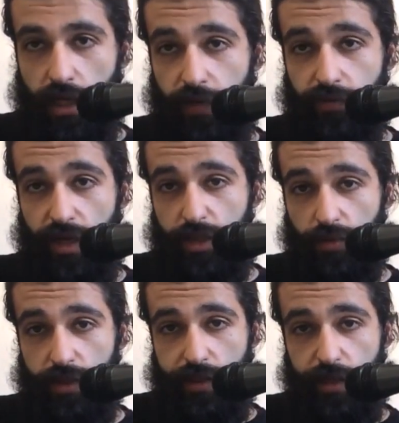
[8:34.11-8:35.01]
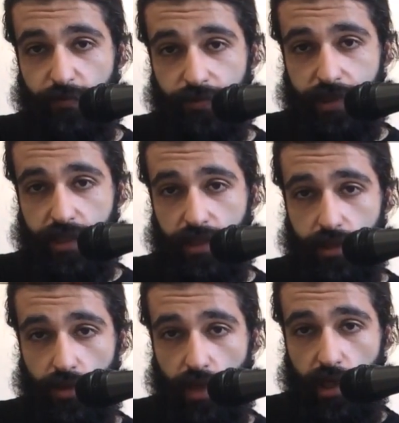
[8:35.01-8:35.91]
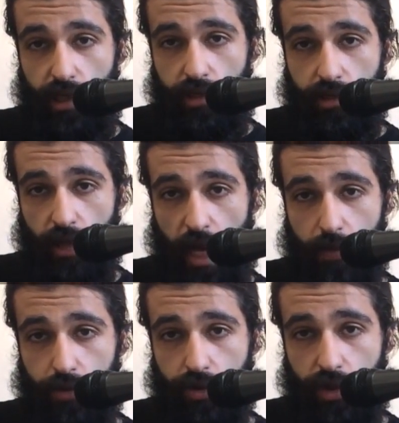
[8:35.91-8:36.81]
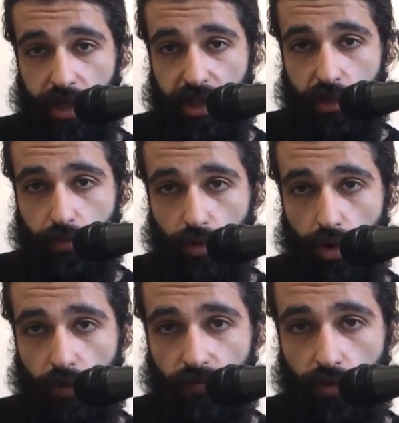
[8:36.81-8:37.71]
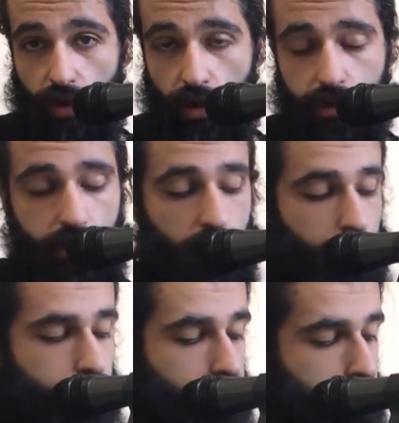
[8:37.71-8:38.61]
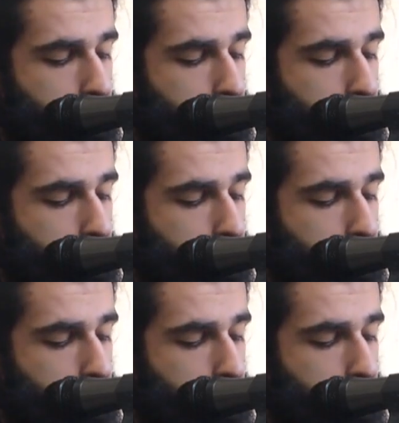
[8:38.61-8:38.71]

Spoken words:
after that, you want to slide from 6 to 8, hammer to 9, and then pull off to 8. So